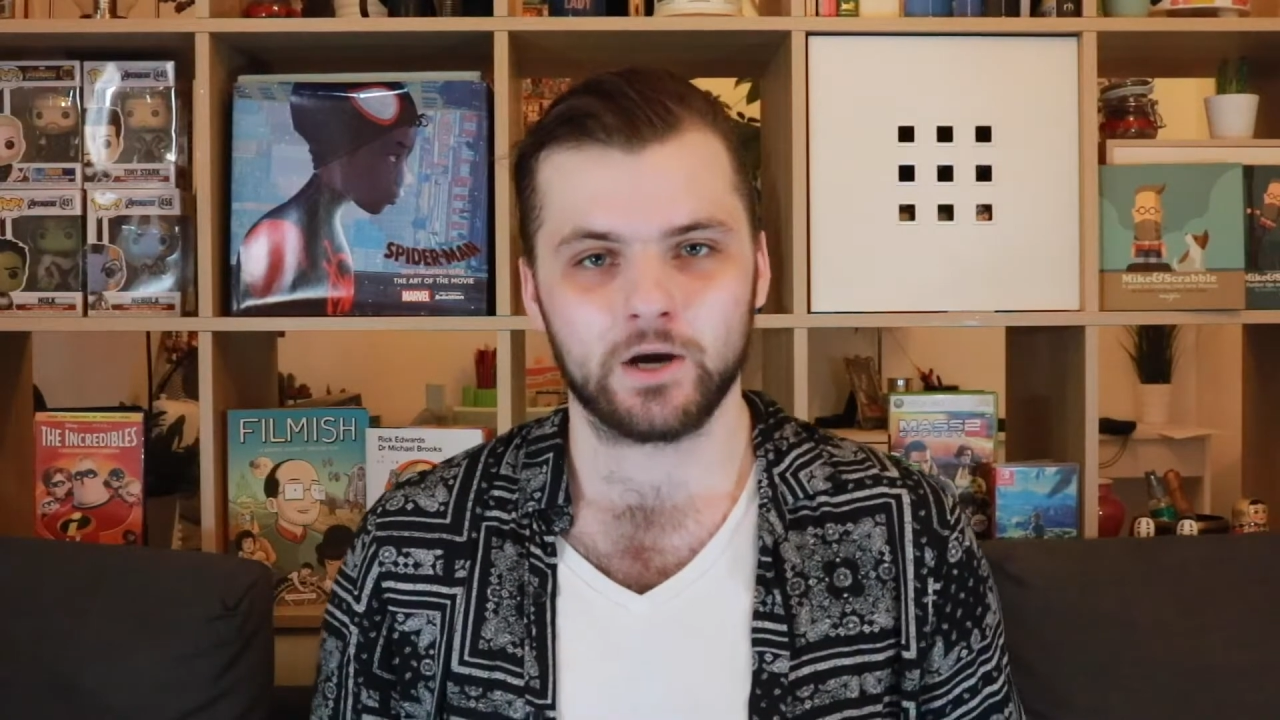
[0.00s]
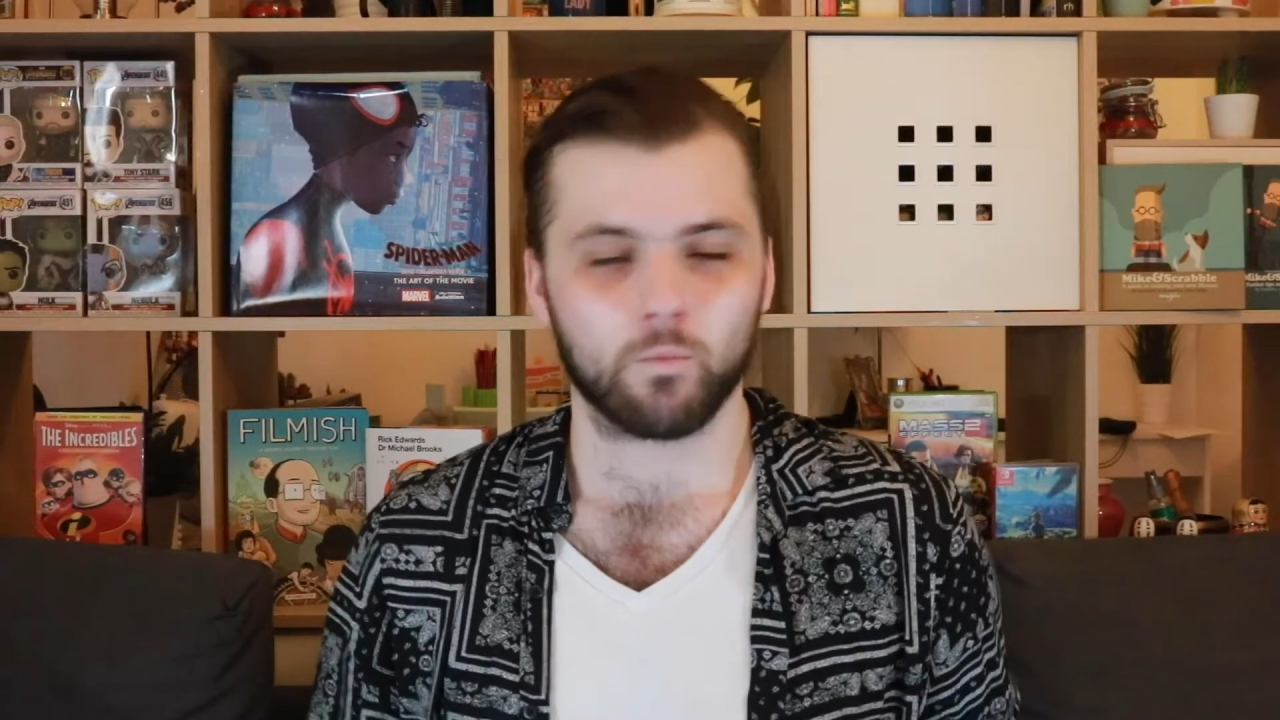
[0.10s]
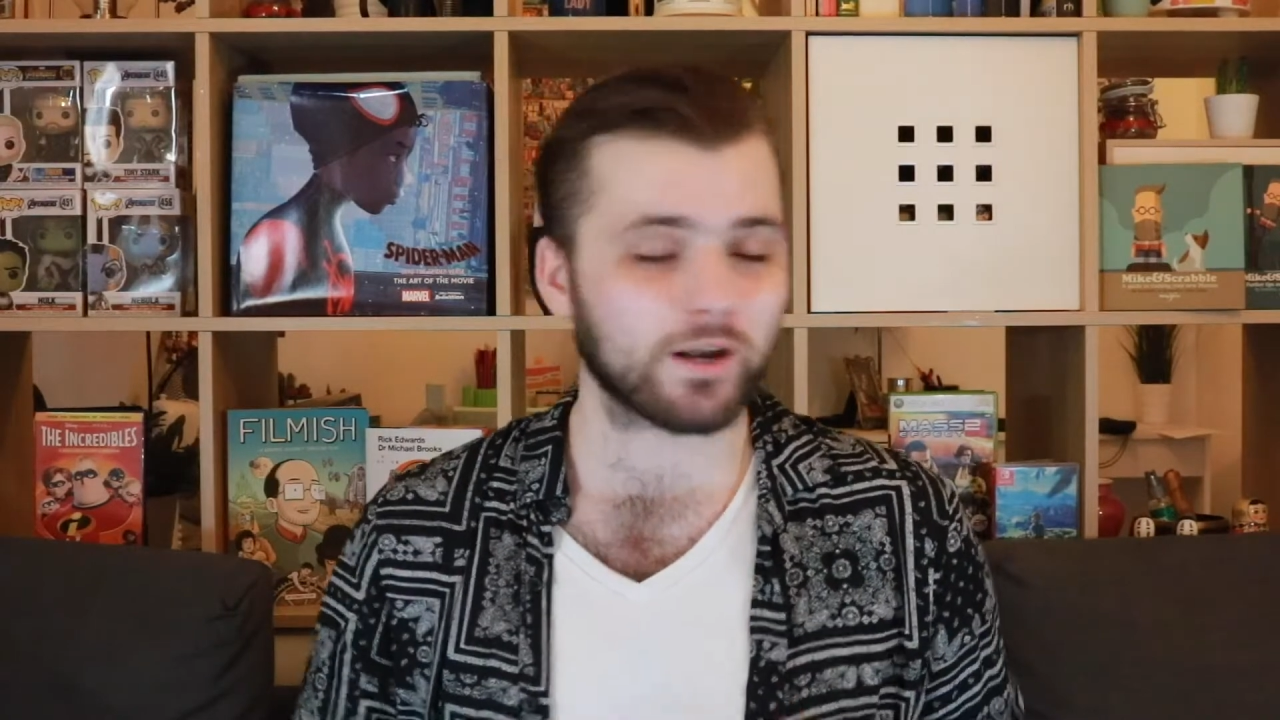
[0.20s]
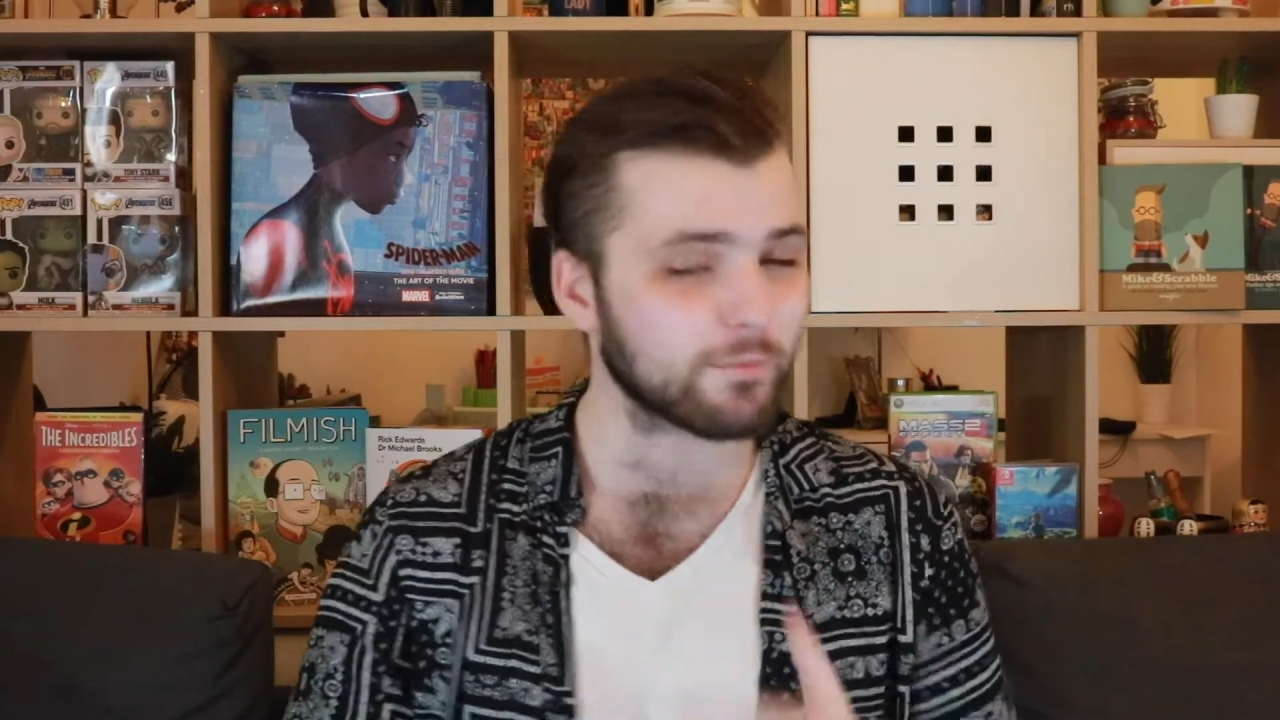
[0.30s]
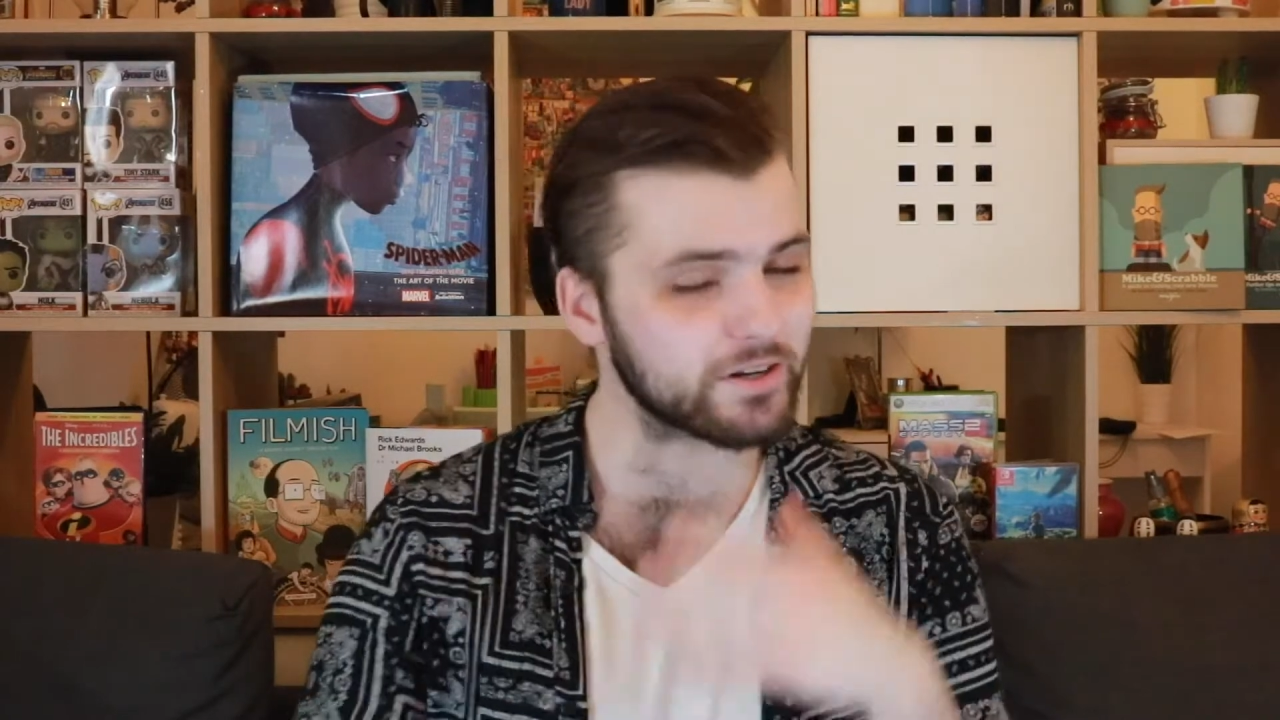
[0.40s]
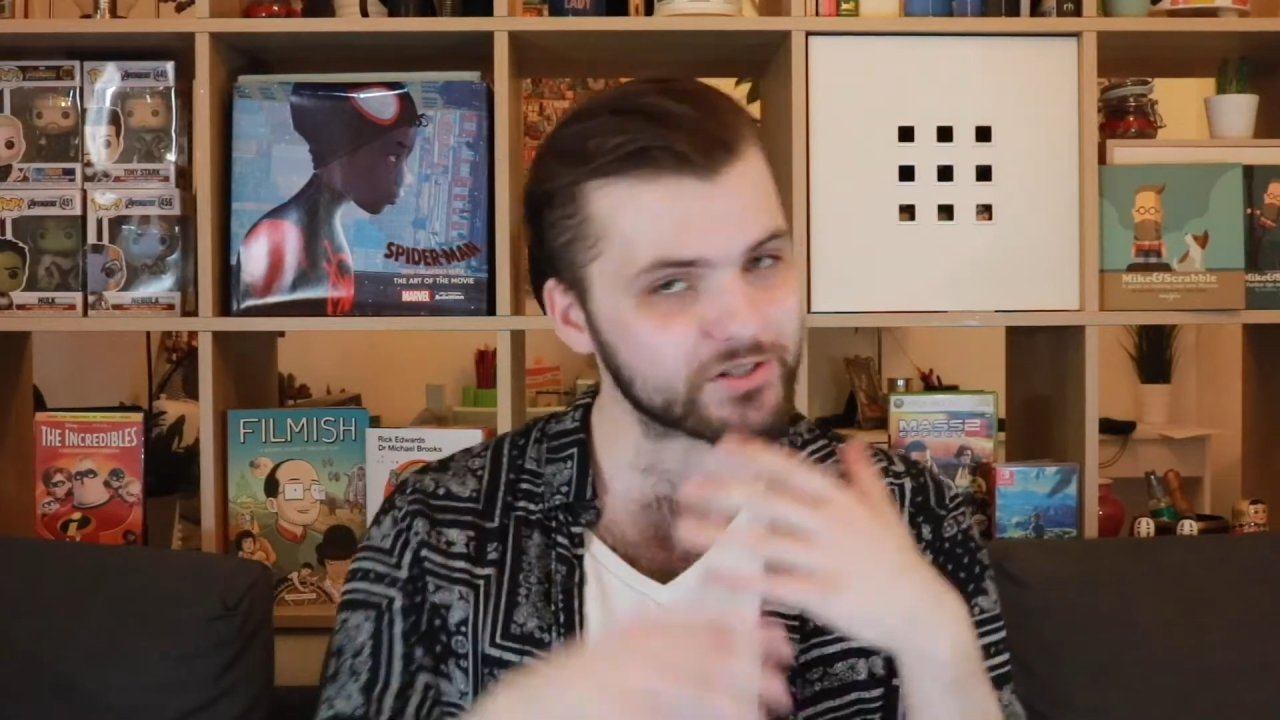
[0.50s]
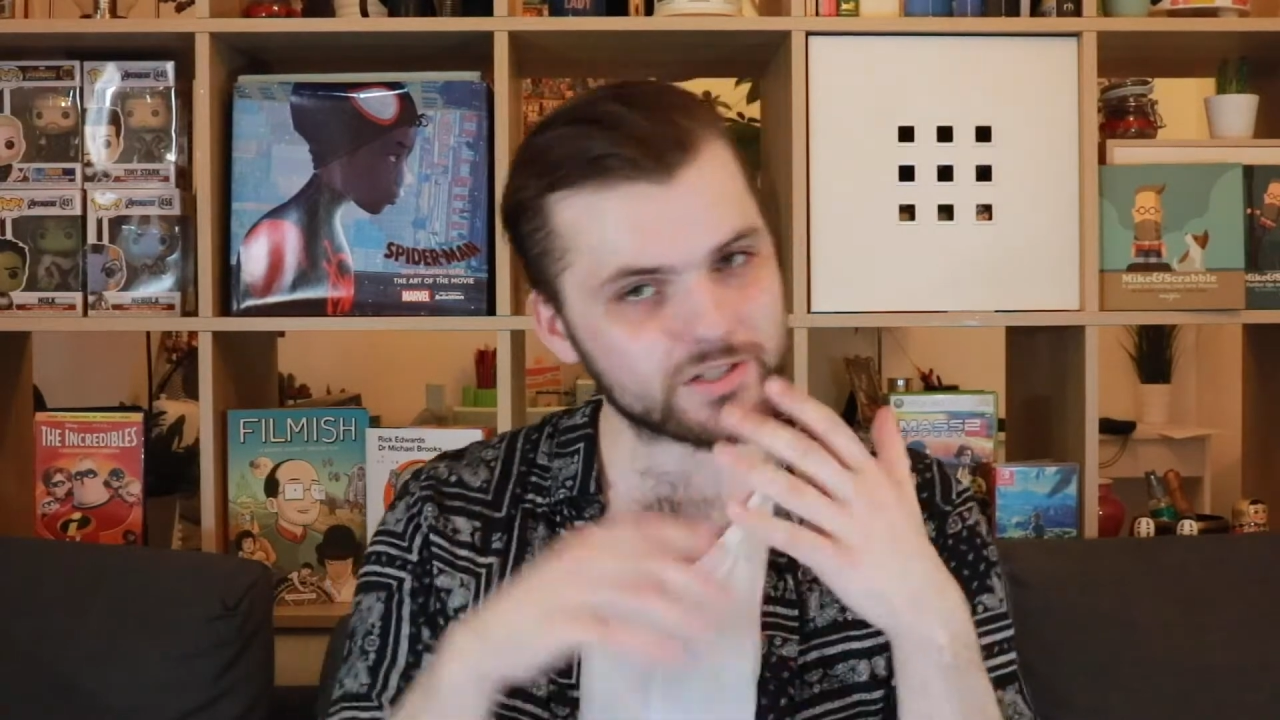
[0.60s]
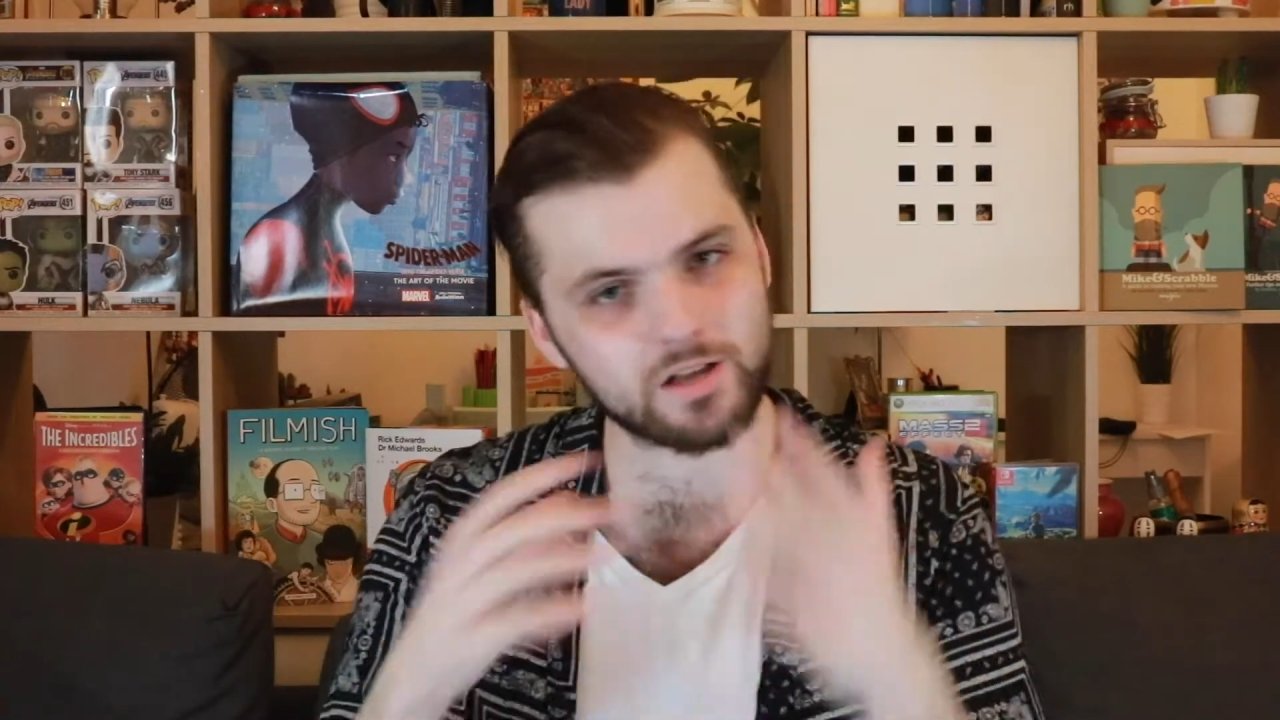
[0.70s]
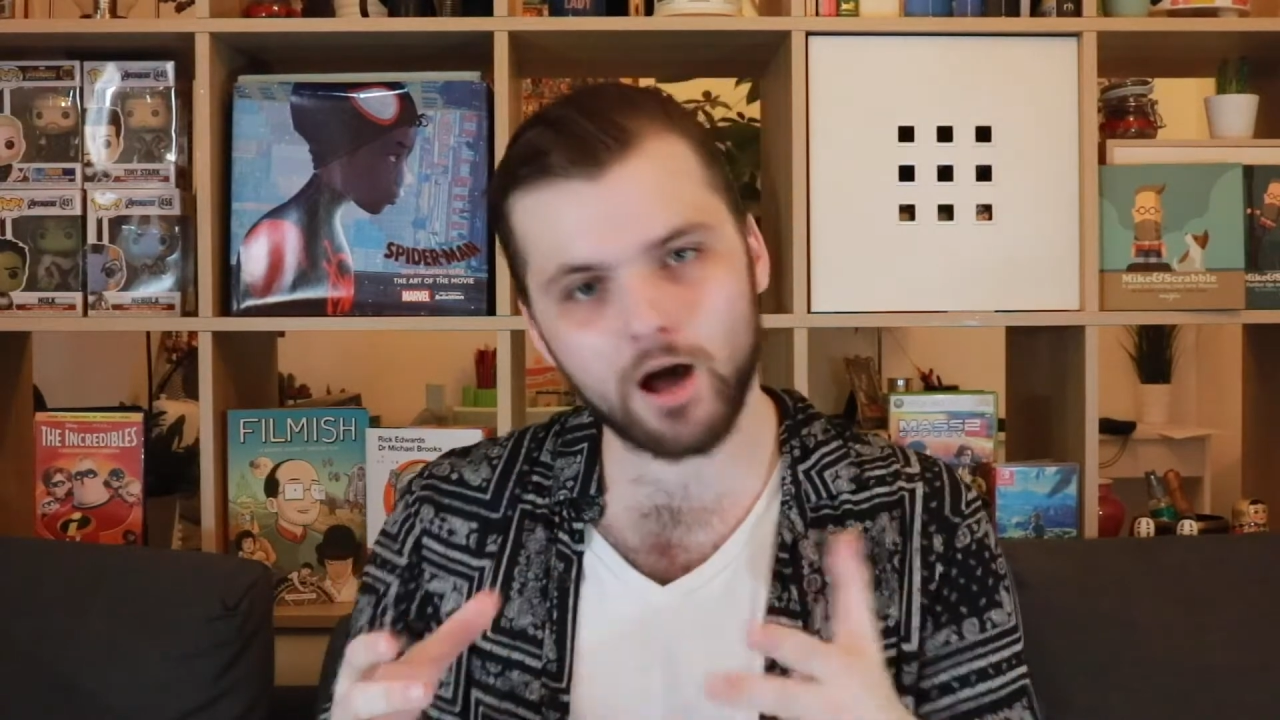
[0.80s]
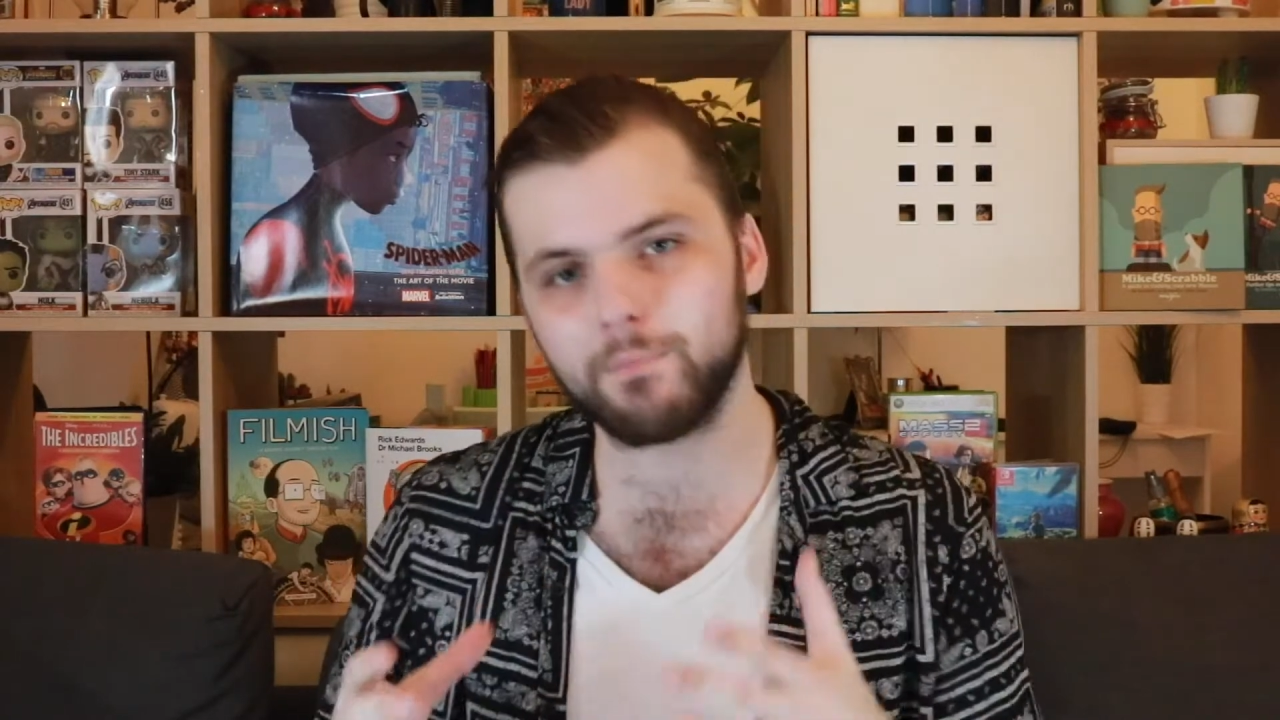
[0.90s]
Well, I'm going to
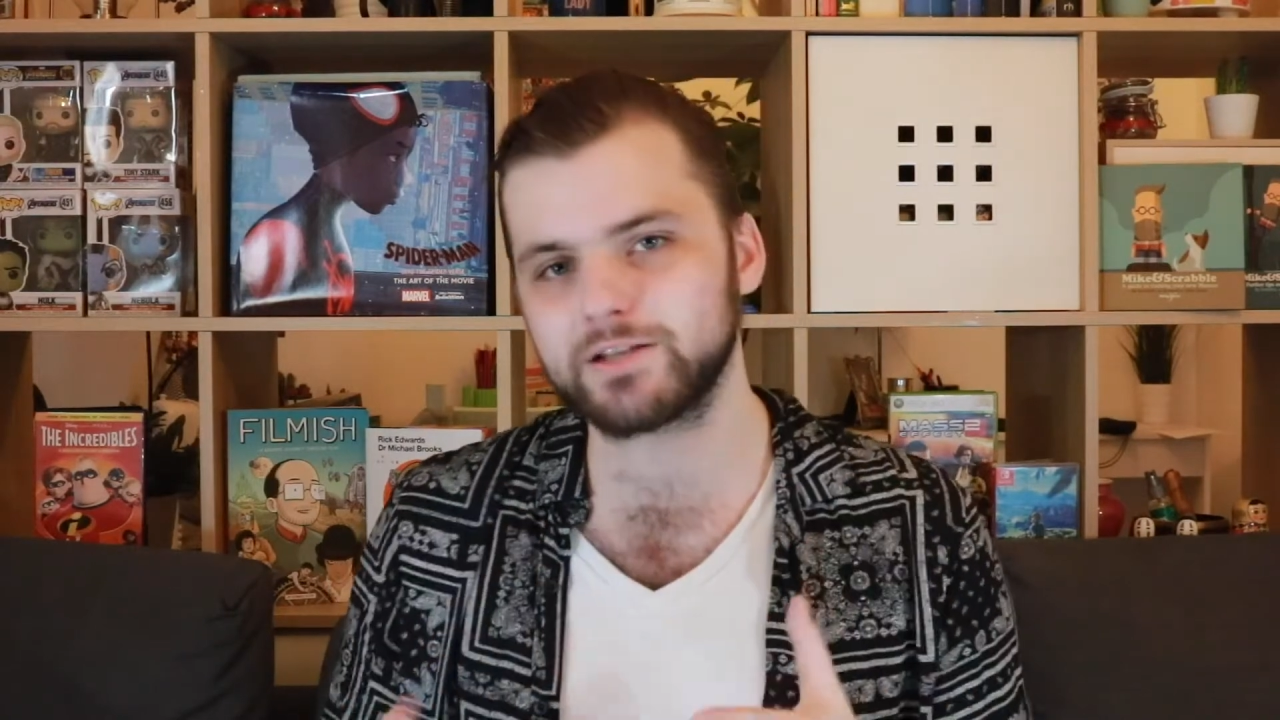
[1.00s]
start